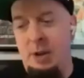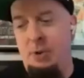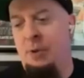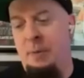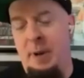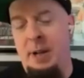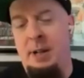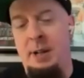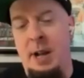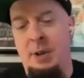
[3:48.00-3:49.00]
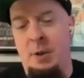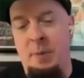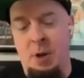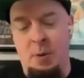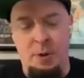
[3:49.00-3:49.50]
in your opinion, now you've
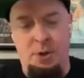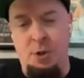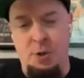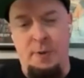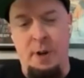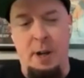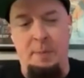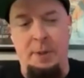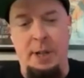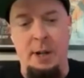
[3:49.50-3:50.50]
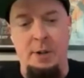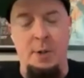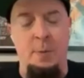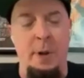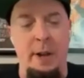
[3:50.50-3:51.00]
been going to shows for a couple of
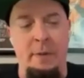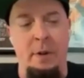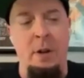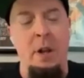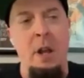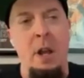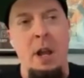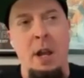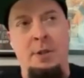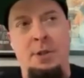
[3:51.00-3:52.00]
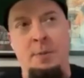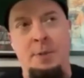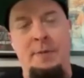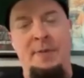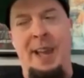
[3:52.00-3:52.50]
years or whatever. In
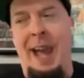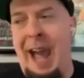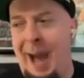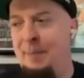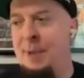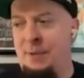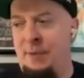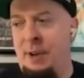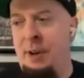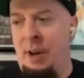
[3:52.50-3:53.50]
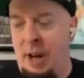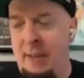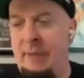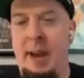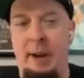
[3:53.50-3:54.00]
terms of the atmosphere
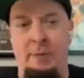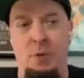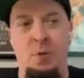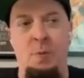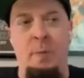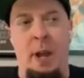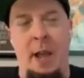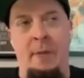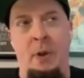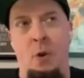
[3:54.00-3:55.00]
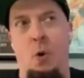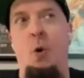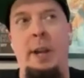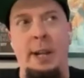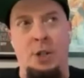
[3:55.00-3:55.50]
in that room and the
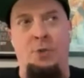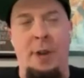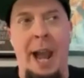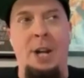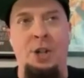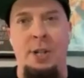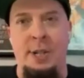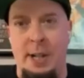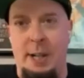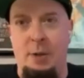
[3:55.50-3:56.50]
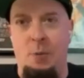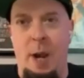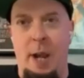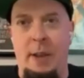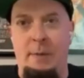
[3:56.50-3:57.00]
audience reactions, like the
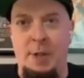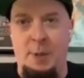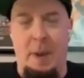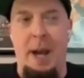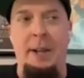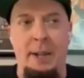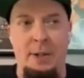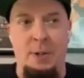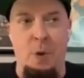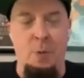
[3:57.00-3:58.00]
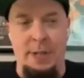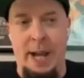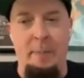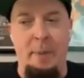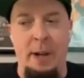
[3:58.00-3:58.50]
way they responded to what was
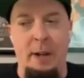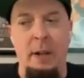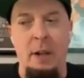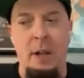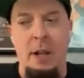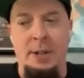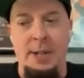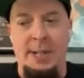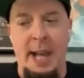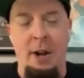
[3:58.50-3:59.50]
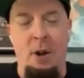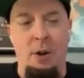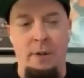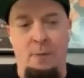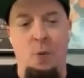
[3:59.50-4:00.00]
happening, does that Art